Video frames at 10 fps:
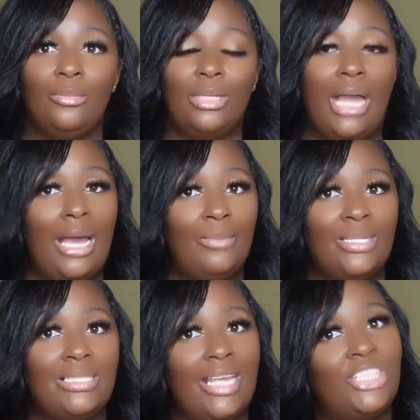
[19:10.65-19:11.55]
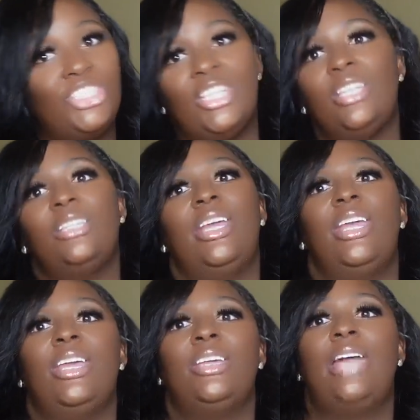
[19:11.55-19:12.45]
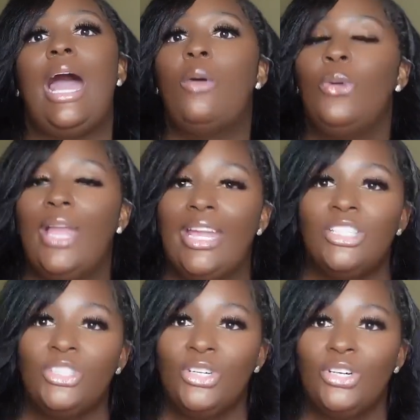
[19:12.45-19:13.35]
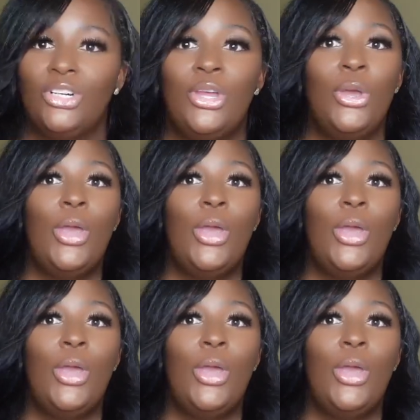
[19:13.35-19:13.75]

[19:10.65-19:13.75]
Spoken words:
comment section, and I will answer